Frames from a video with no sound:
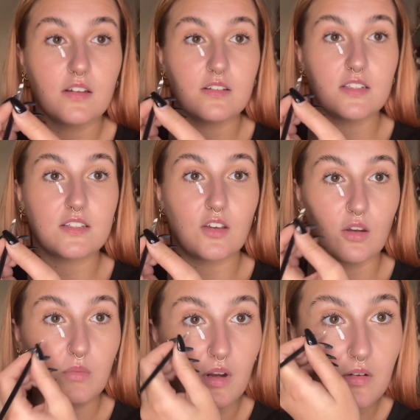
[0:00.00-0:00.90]
This is
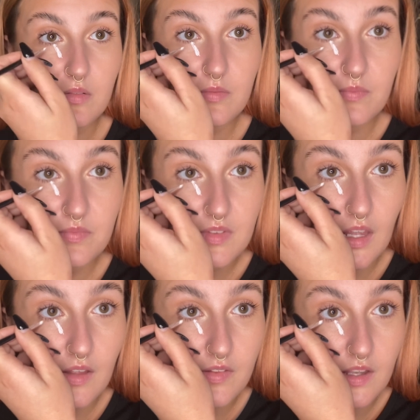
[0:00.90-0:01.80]
going well.
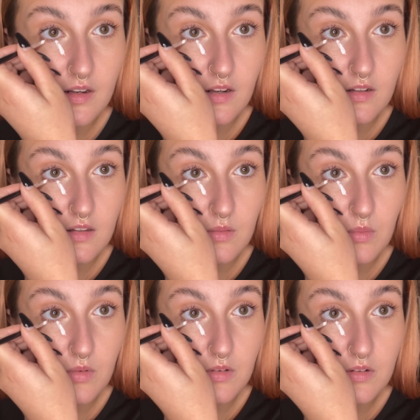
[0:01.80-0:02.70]
And then another
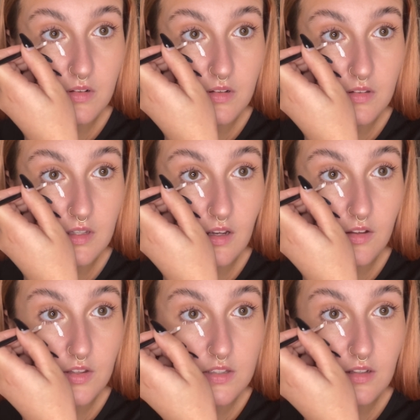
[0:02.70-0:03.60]
one, the
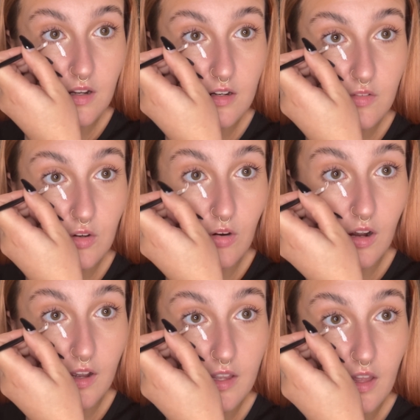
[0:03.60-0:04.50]
other side of your
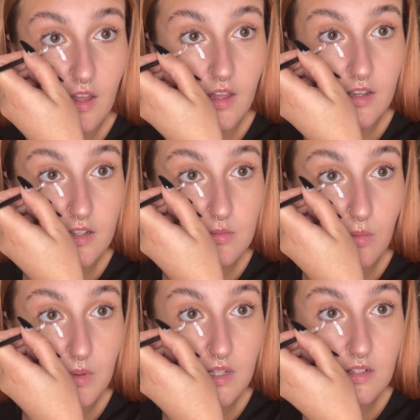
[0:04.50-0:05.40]
eye. Because what
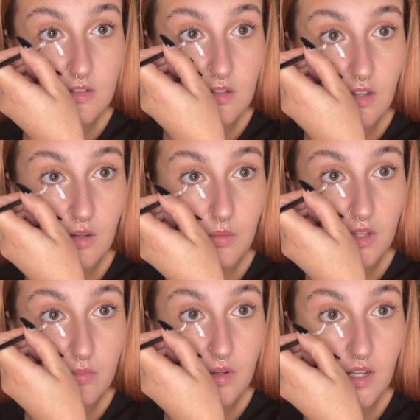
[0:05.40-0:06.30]
we're going to do
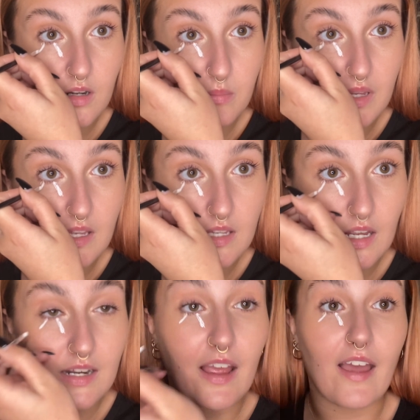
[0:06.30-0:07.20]
is we're going to make
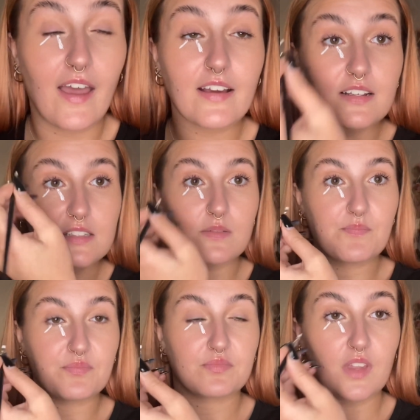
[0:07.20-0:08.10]
an X.
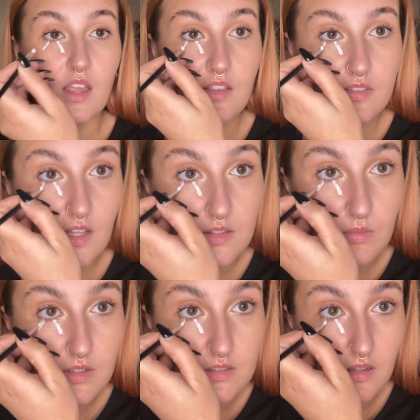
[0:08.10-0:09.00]
That's
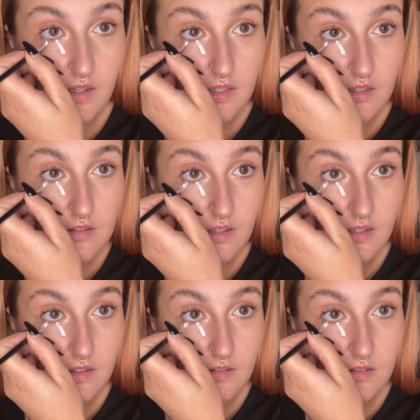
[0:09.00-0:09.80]
what it's like. It's like